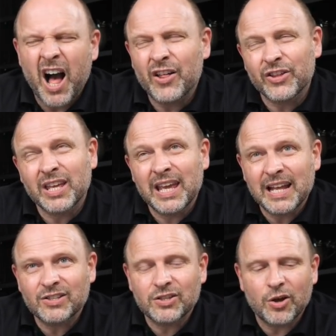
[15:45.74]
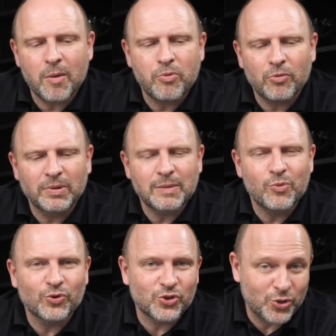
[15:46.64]
other kits that are probably
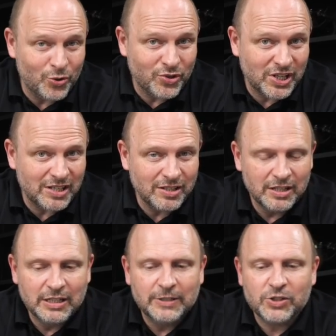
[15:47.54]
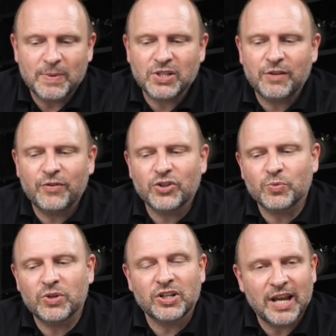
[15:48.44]
more suited, especially if you just
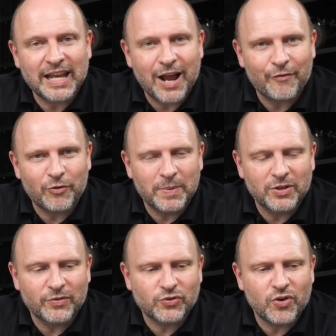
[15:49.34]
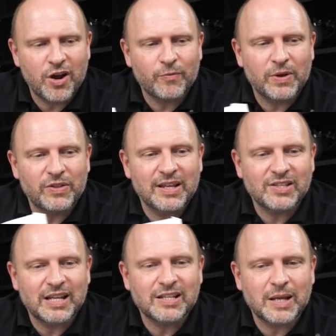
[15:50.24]
want to take it out for a bit of drive, where
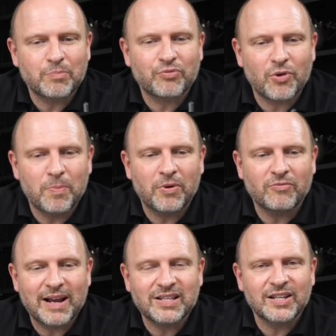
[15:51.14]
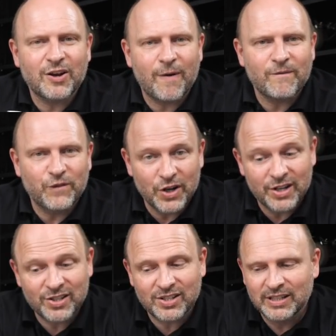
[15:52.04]
this is a proper racing car
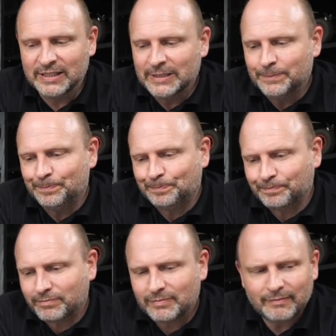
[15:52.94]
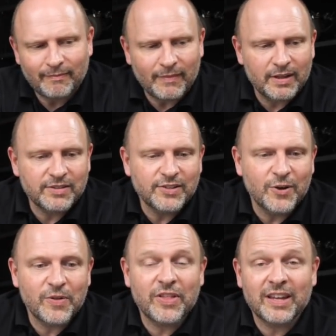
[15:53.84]
first.
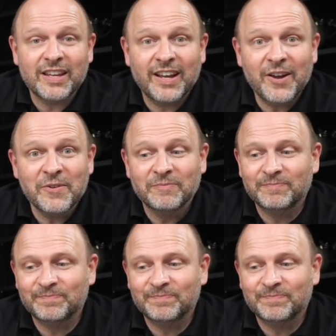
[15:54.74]
So there you go.